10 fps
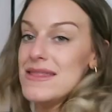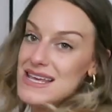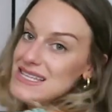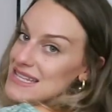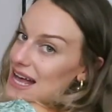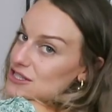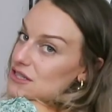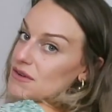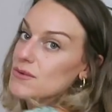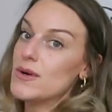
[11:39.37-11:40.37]
and this is
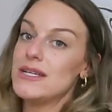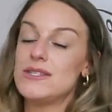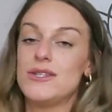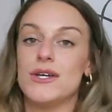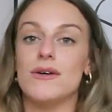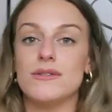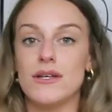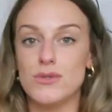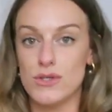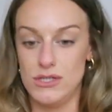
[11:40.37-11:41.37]
actually from quiz too, so
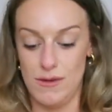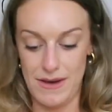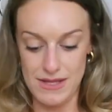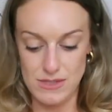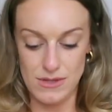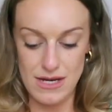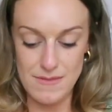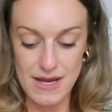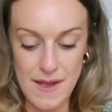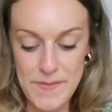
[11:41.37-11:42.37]
I'll talk to you about this one in a
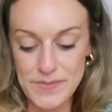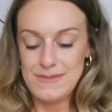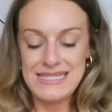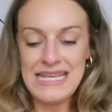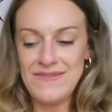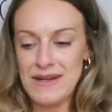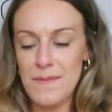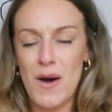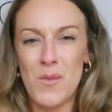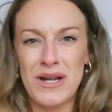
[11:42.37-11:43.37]
minute. Saving
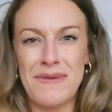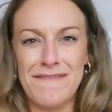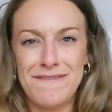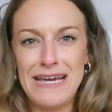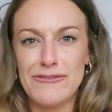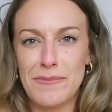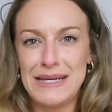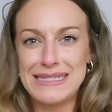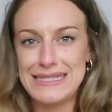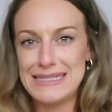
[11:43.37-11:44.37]
up one of my favourite
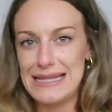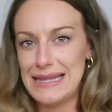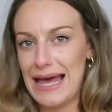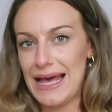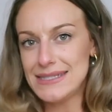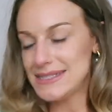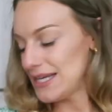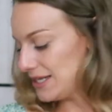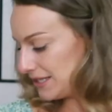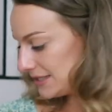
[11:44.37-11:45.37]
pieces to last.
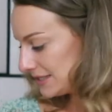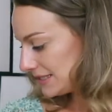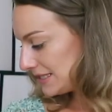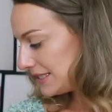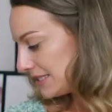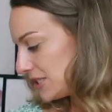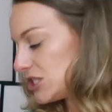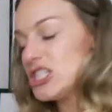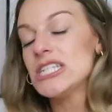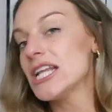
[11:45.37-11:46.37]

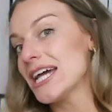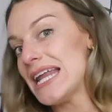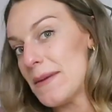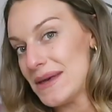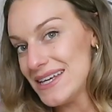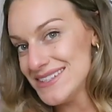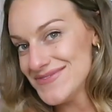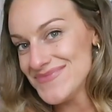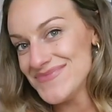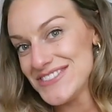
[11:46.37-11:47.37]
Just looking at me.
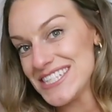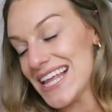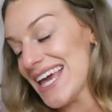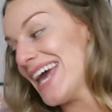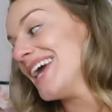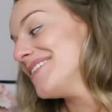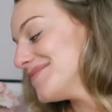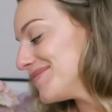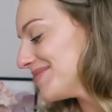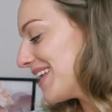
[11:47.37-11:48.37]
Just like,
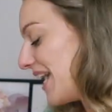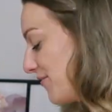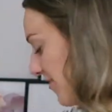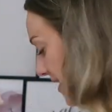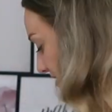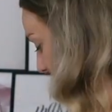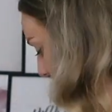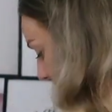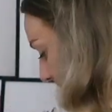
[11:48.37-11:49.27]
hey, hey friend.